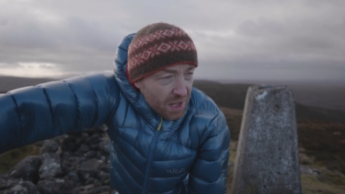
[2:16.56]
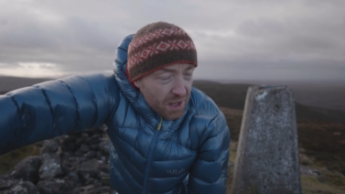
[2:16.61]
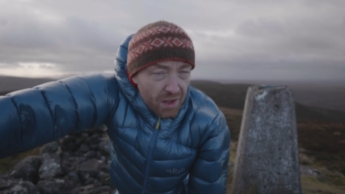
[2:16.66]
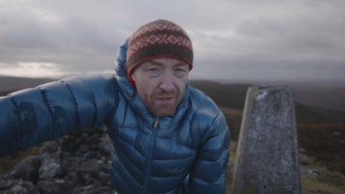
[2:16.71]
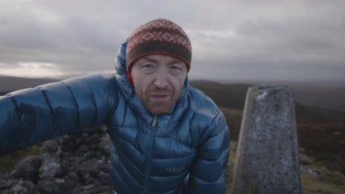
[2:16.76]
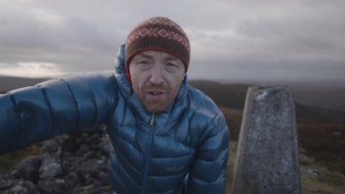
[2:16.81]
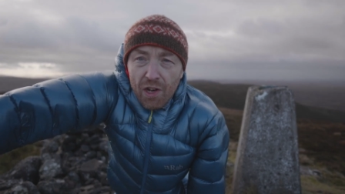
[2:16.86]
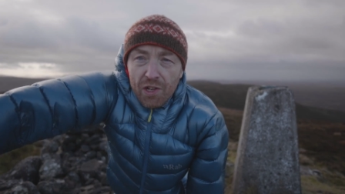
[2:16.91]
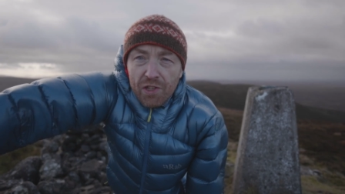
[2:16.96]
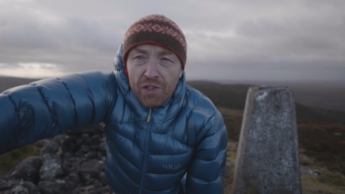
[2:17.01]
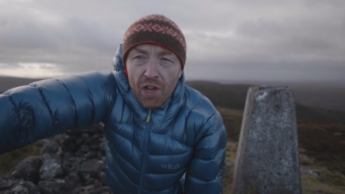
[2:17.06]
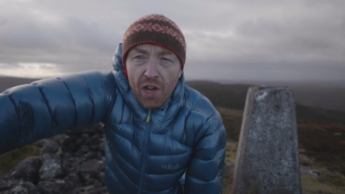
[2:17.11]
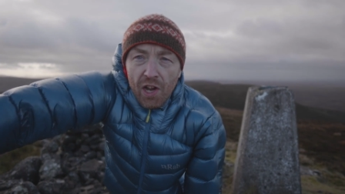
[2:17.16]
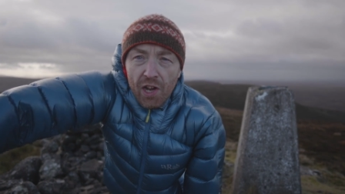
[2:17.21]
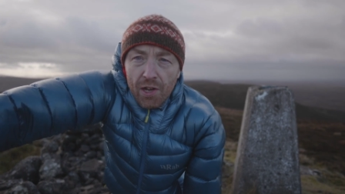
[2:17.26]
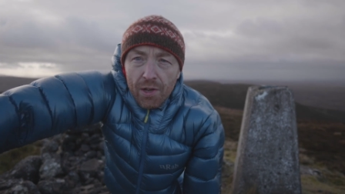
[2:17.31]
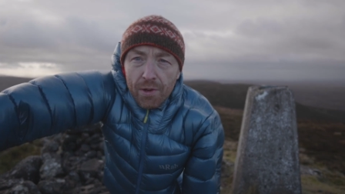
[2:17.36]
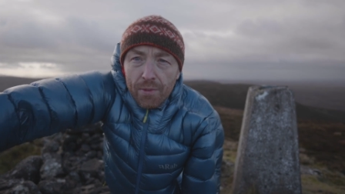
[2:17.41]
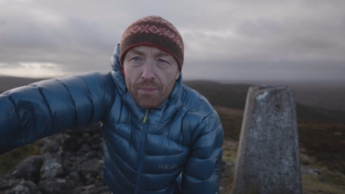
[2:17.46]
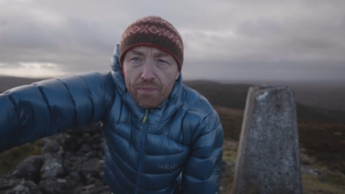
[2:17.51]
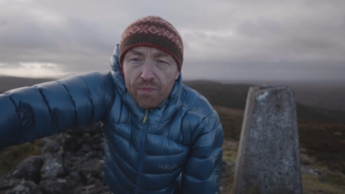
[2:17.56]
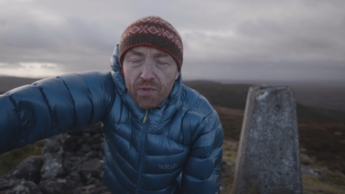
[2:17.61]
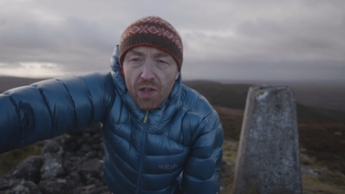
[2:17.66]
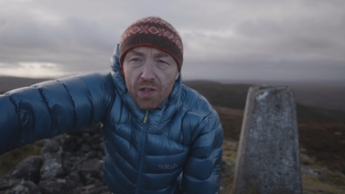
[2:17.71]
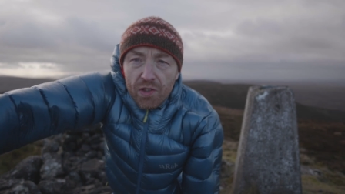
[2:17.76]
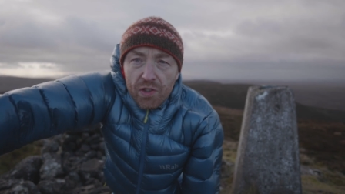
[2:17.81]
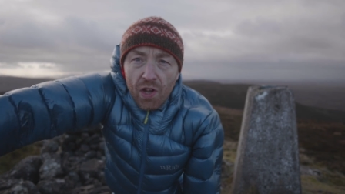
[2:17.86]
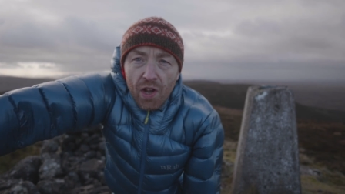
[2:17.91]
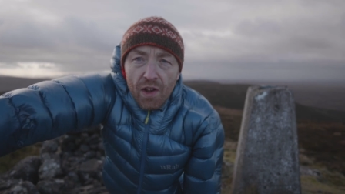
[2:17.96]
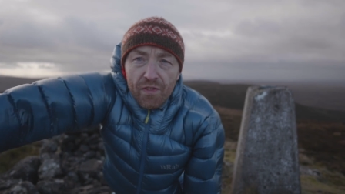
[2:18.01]
So I've got two
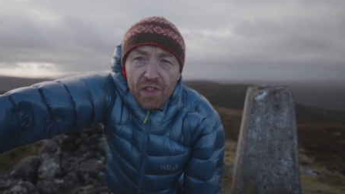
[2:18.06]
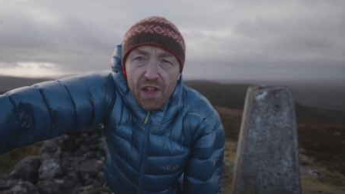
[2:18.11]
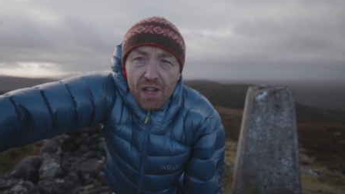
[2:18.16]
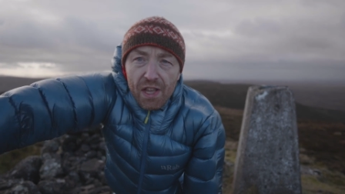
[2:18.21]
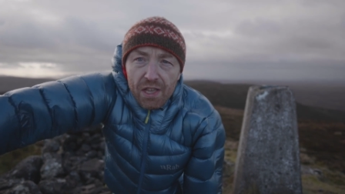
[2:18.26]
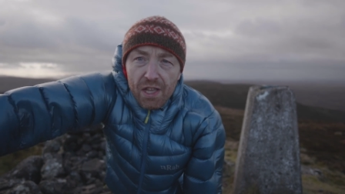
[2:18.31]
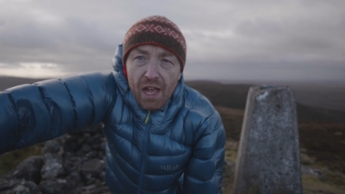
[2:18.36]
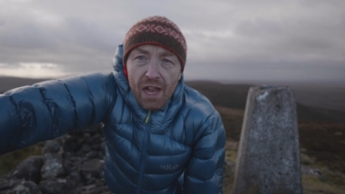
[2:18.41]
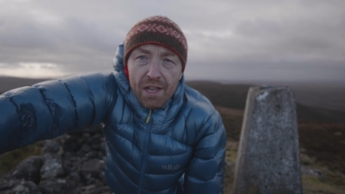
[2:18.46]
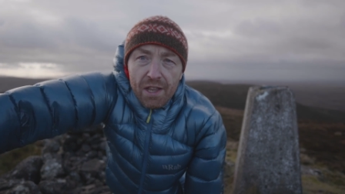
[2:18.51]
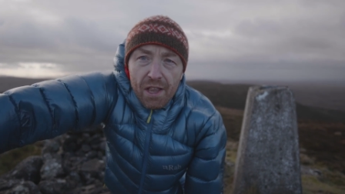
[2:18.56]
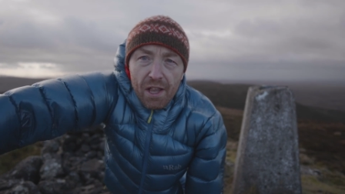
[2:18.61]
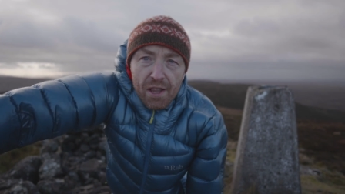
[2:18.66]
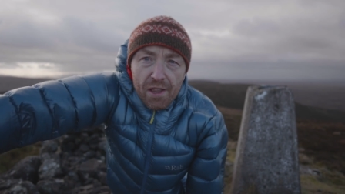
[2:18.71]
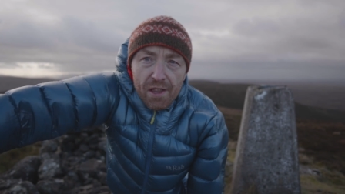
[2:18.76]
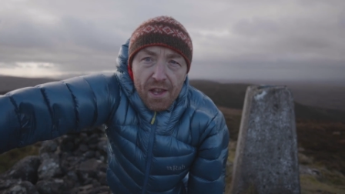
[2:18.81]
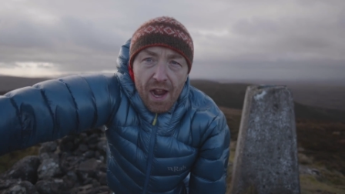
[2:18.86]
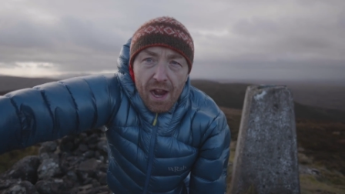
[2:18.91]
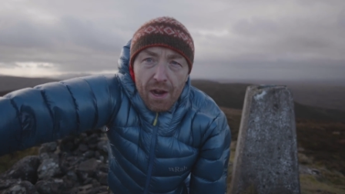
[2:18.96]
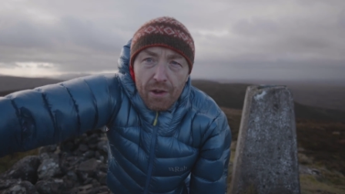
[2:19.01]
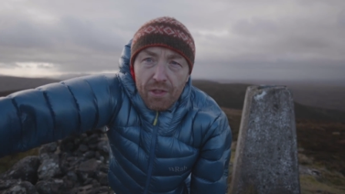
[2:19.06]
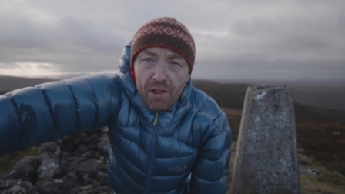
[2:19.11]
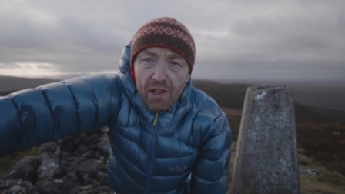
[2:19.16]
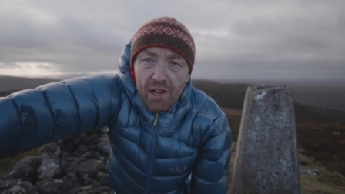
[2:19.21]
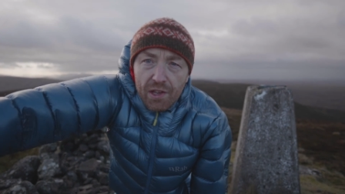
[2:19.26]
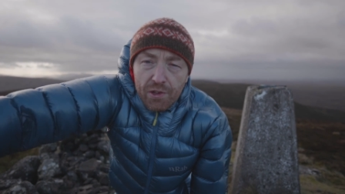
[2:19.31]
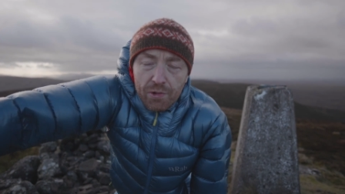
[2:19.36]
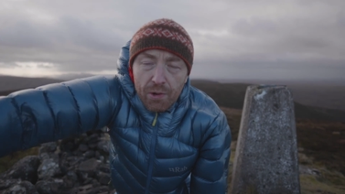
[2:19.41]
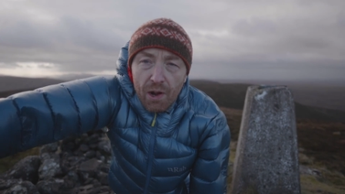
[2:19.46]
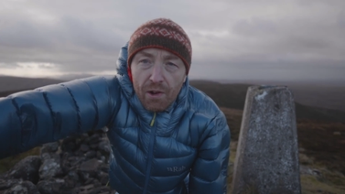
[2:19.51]
of these lenses now,
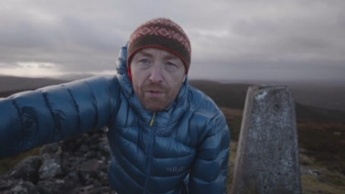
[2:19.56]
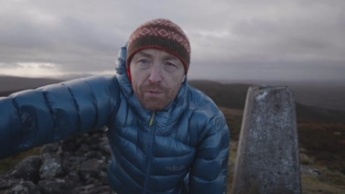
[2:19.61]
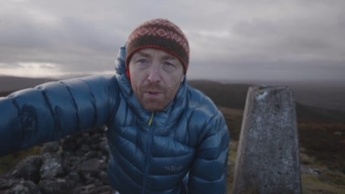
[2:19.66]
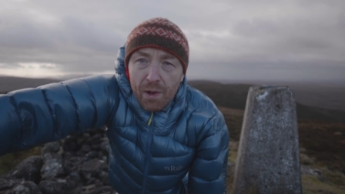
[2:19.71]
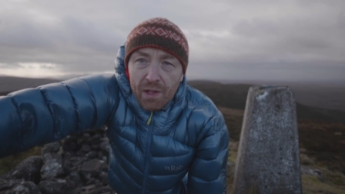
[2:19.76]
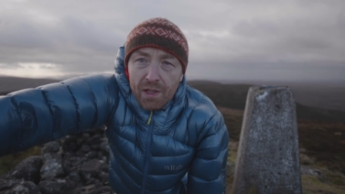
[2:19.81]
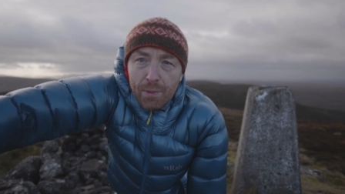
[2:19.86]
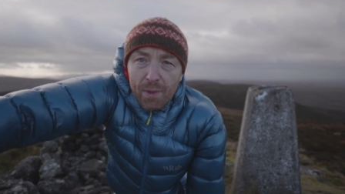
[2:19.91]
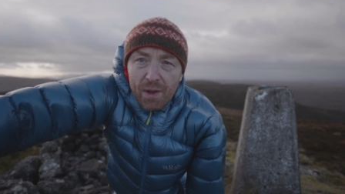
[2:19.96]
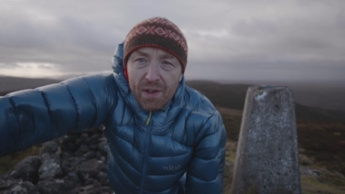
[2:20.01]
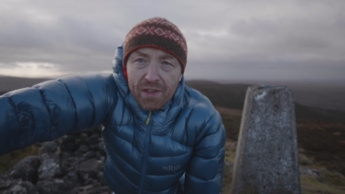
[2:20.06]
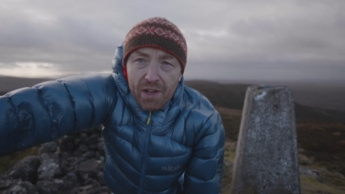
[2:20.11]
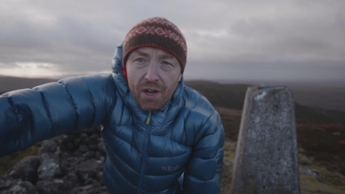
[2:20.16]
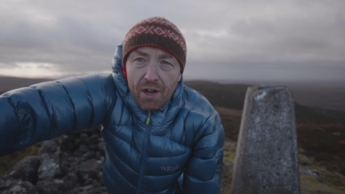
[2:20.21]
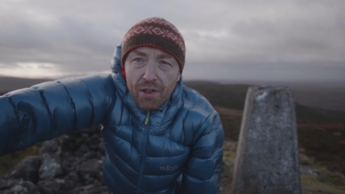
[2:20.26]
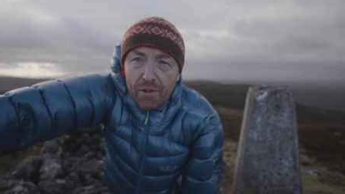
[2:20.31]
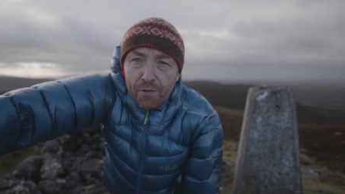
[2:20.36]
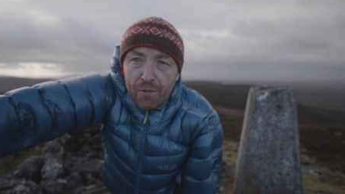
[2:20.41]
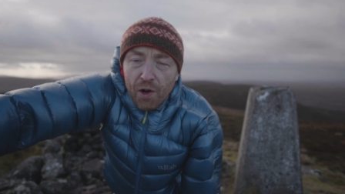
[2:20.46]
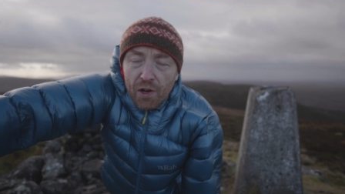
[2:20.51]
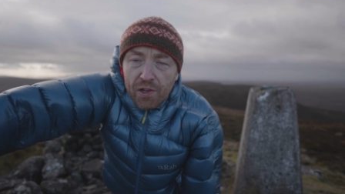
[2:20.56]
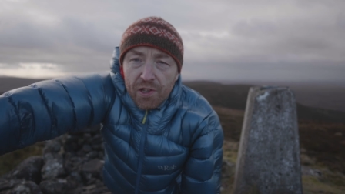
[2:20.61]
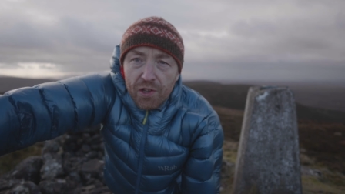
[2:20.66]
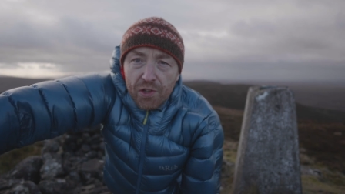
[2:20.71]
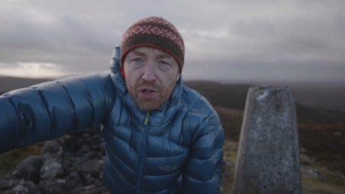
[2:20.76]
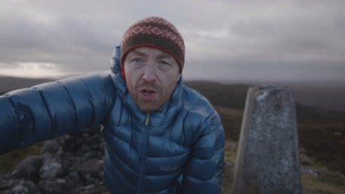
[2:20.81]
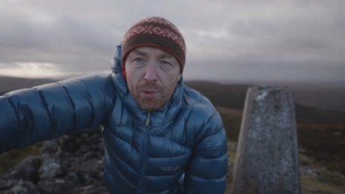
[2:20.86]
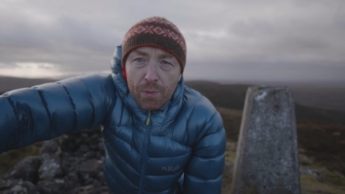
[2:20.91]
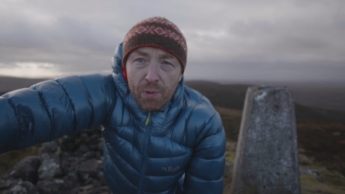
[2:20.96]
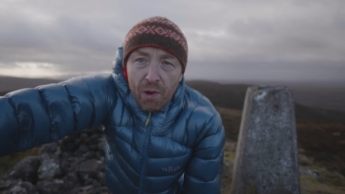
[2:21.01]
the 12mm and the
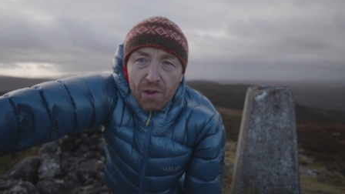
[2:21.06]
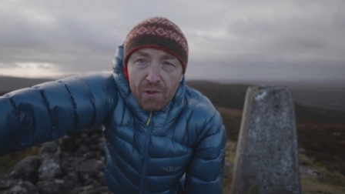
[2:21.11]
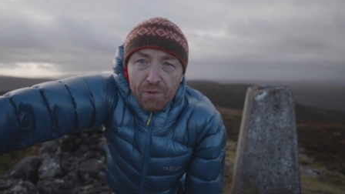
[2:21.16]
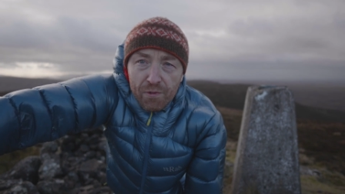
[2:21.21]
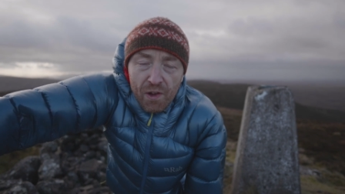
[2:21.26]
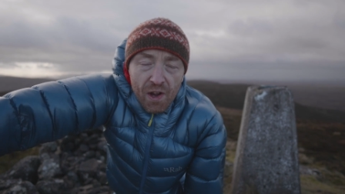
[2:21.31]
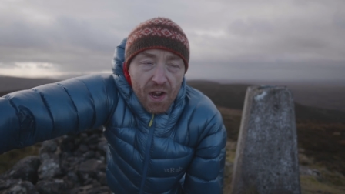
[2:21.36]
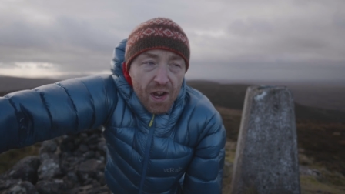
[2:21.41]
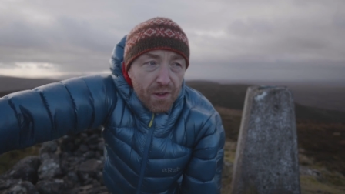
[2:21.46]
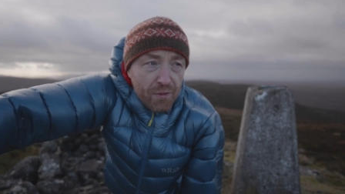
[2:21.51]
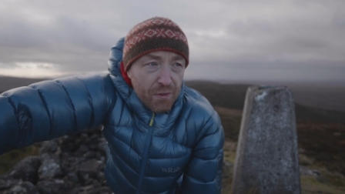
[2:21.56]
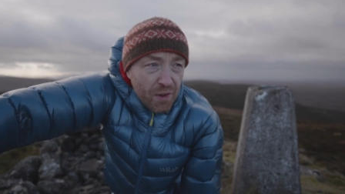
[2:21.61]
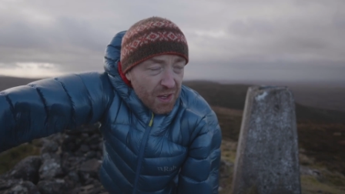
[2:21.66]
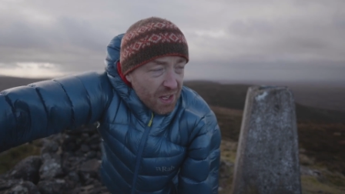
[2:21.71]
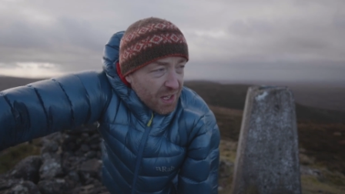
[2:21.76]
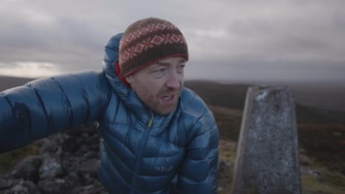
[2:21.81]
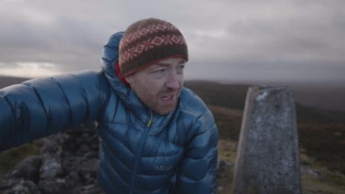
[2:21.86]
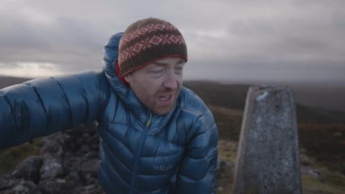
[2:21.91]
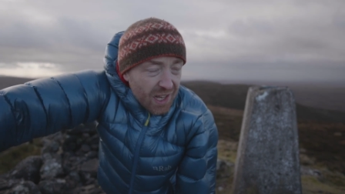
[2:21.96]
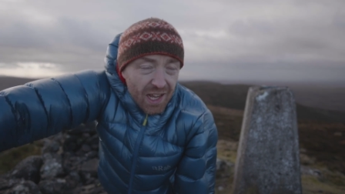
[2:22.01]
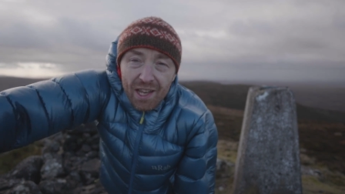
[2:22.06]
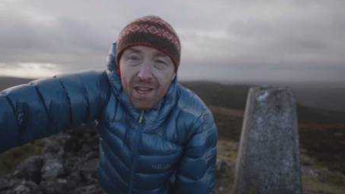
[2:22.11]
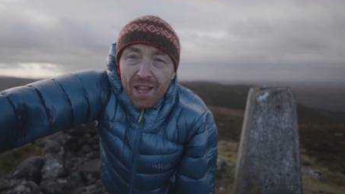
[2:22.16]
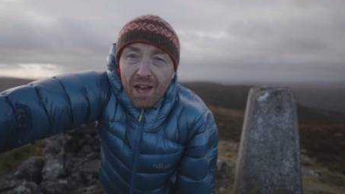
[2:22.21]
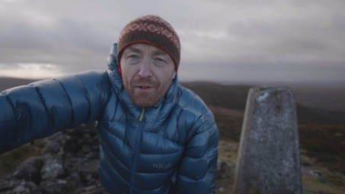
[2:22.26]
42.5.